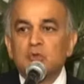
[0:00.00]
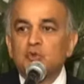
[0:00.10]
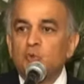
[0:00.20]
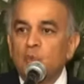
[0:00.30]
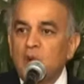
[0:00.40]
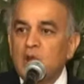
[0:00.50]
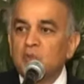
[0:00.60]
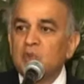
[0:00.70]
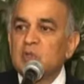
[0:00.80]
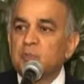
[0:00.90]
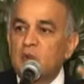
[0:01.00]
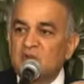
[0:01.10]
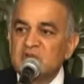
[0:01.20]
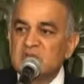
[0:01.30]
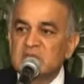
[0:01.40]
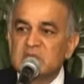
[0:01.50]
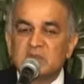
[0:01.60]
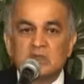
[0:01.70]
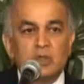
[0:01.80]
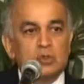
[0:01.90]
to work with the
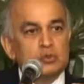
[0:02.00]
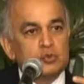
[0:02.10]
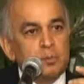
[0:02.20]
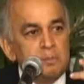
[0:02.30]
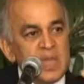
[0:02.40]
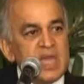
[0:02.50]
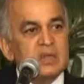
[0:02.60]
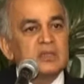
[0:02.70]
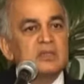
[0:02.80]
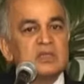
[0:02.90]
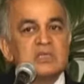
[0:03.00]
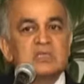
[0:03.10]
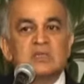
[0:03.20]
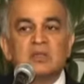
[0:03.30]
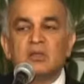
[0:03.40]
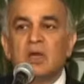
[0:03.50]
provinces to make these